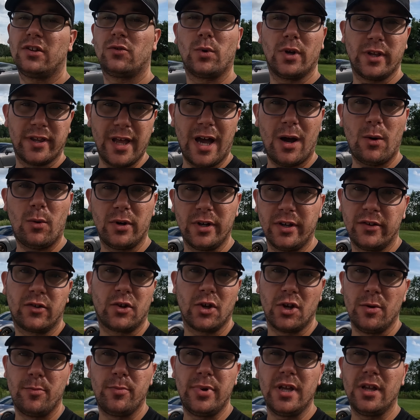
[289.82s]
is what that one is
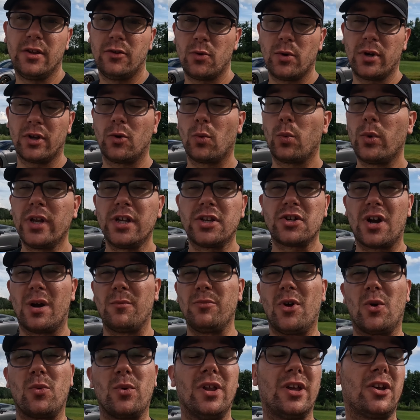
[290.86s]
going to be during the winter.
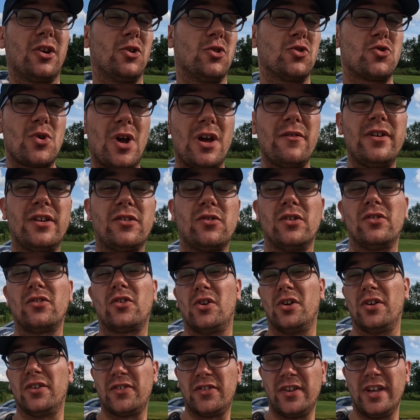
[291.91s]
I'm not really going to drive it, so it's
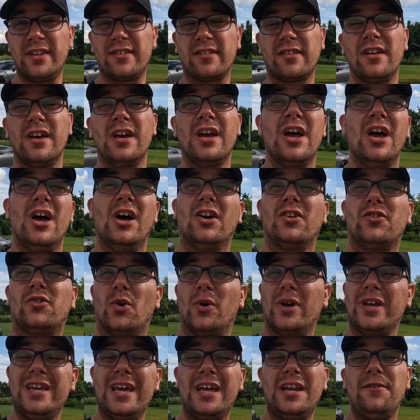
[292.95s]
going to sit.
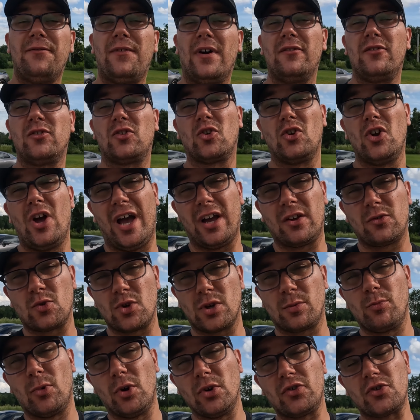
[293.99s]
So E85 is going to
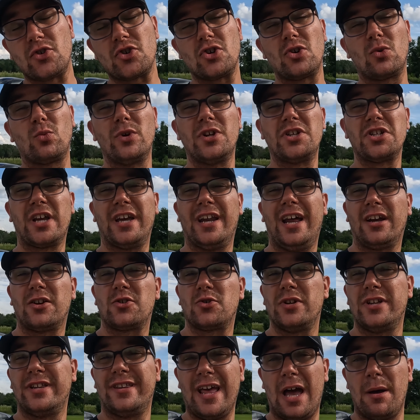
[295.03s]
extract moisture, which can
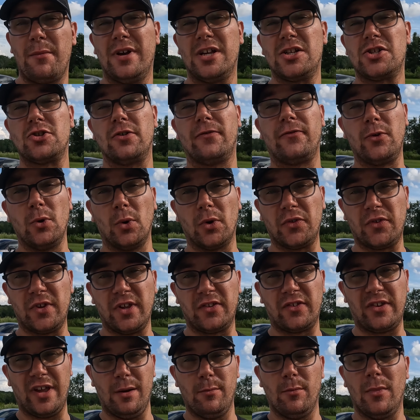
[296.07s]
actually damage the fuel
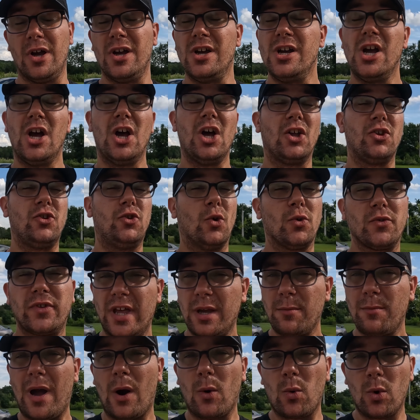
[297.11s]
system. Don't
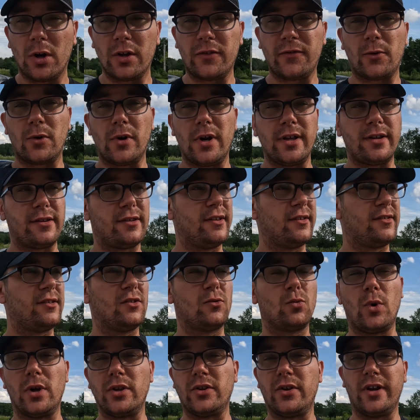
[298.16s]
take my words for it. This
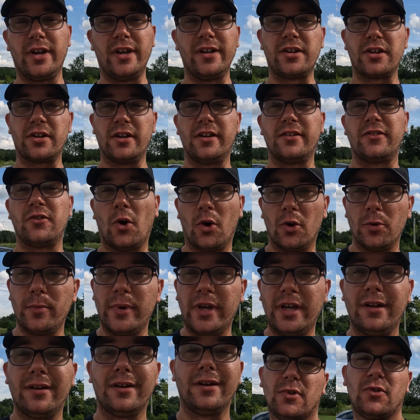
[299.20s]
is what the internet told
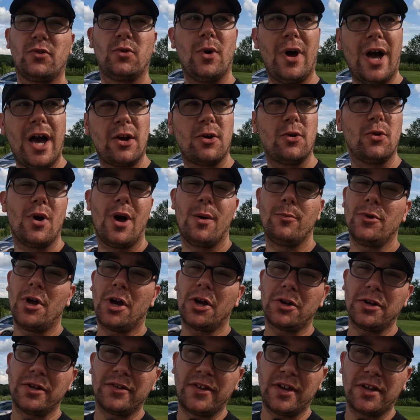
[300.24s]
me. So I don't know, I'm not
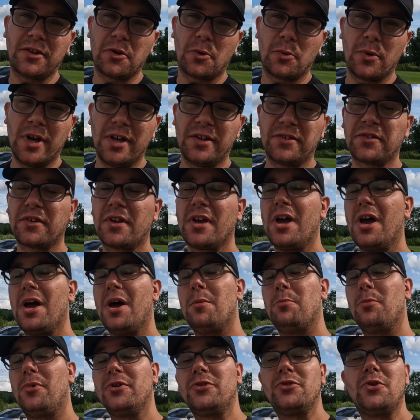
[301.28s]
going to take the risk,
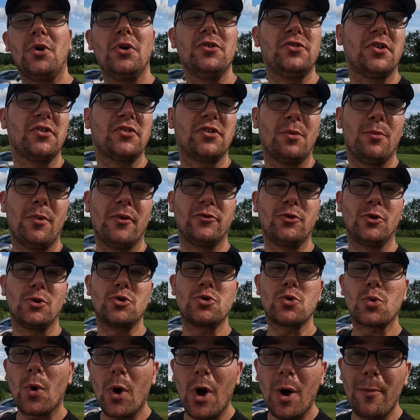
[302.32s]
but those are some of the
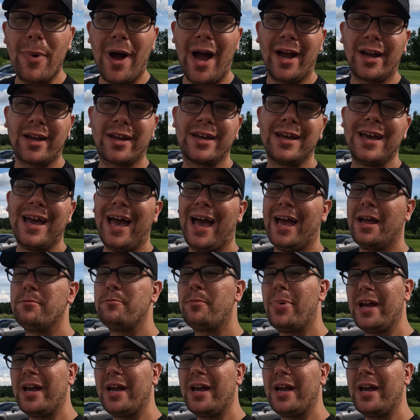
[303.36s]
drawbacks. And